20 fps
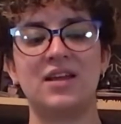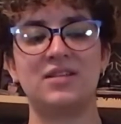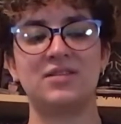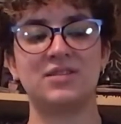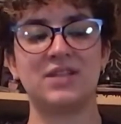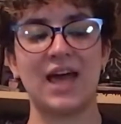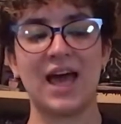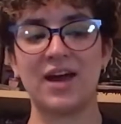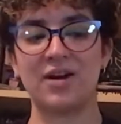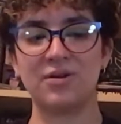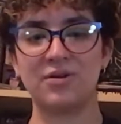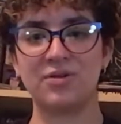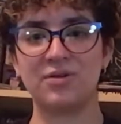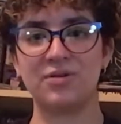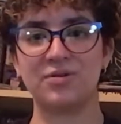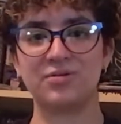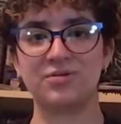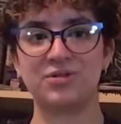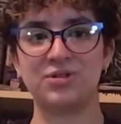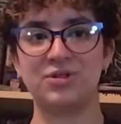
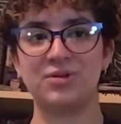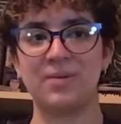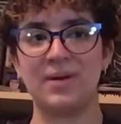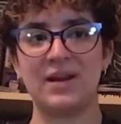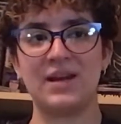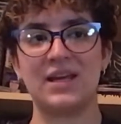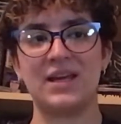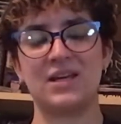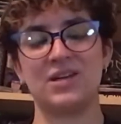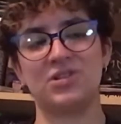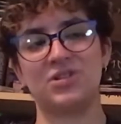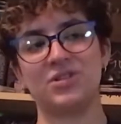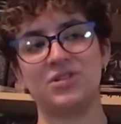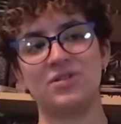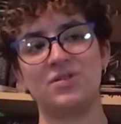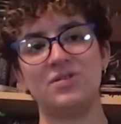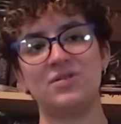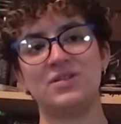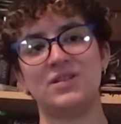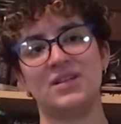tackle too many
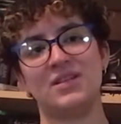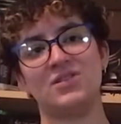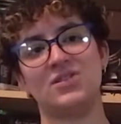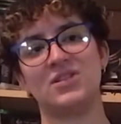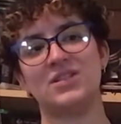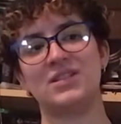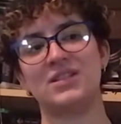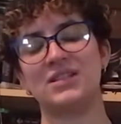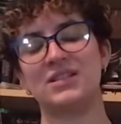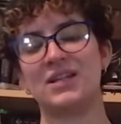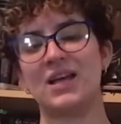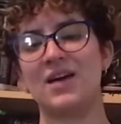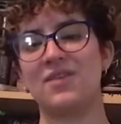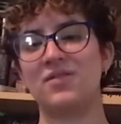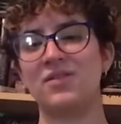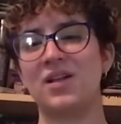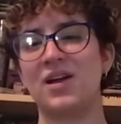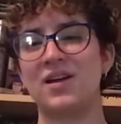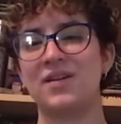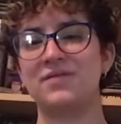issues and just didn't have a
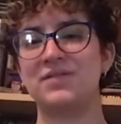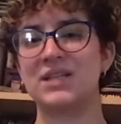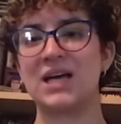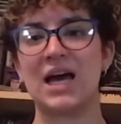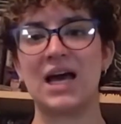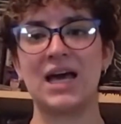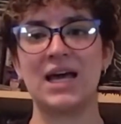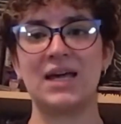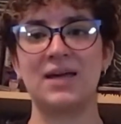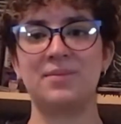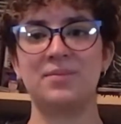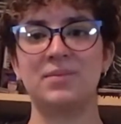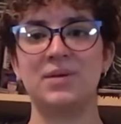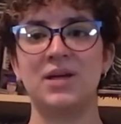lot of time